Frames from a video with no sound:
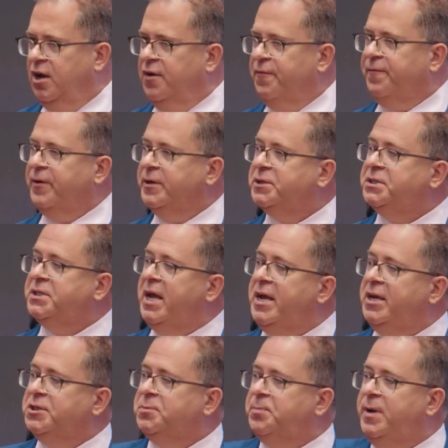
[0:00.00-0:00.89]
for
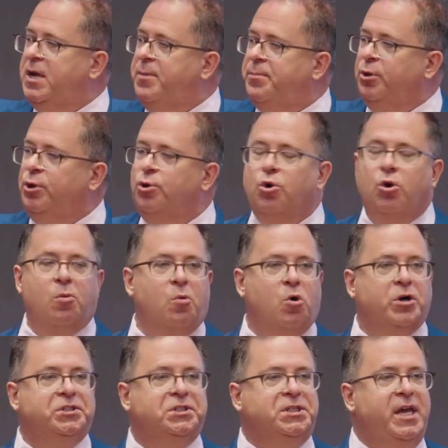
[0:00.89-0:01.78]
salespeople who are
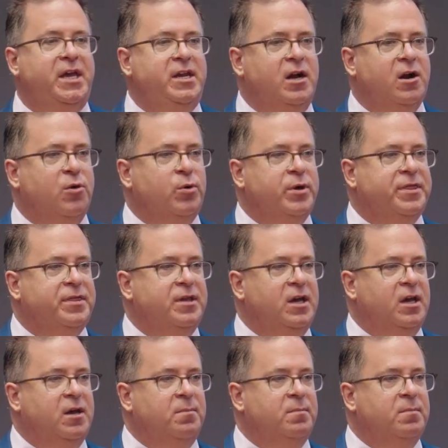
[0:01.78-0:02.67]
more senior with
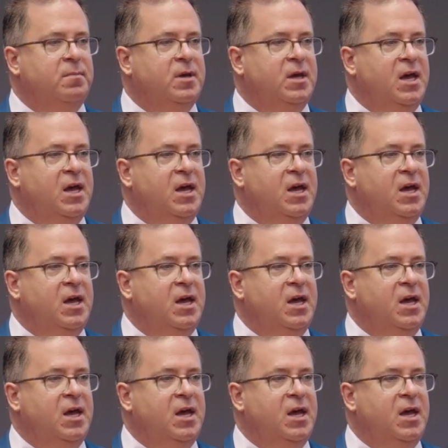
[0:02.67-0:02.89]
them